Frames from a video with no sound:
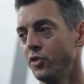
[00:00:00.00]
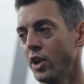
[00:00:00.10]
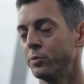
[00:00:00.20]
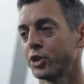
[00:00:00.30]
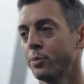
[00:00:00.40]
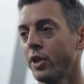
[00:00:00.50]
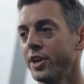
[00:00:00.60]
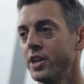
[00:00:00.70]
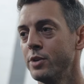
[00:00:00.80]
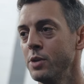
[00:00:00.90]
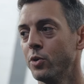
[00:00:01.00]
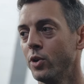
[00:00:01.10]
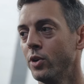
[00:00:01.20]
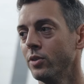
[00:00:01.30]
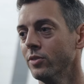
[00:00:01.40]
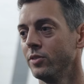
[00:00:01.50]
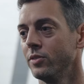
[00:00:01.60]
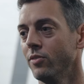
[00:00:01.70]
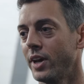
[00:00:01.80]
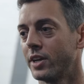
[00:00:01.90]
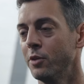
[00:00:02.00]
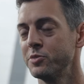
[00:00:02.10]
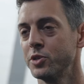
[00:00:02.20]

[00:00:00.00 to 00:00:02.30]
I'm sure plenty of people like come